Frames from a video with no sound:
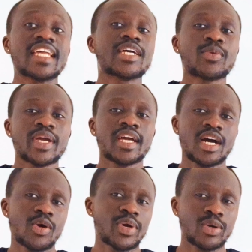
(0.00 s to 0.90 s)
any way
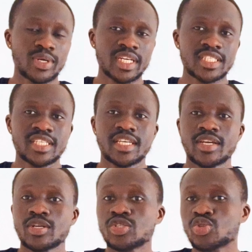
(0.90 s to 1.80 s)
how we connect
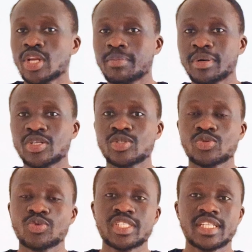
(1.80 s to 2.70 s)
solar
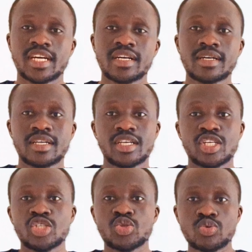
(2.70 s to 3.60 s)
panels which are
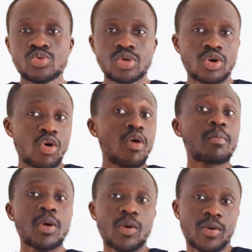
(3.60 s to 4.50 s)
two or
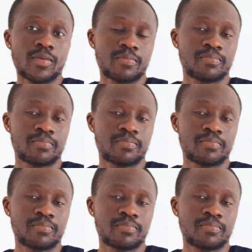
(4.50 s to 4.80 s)
more?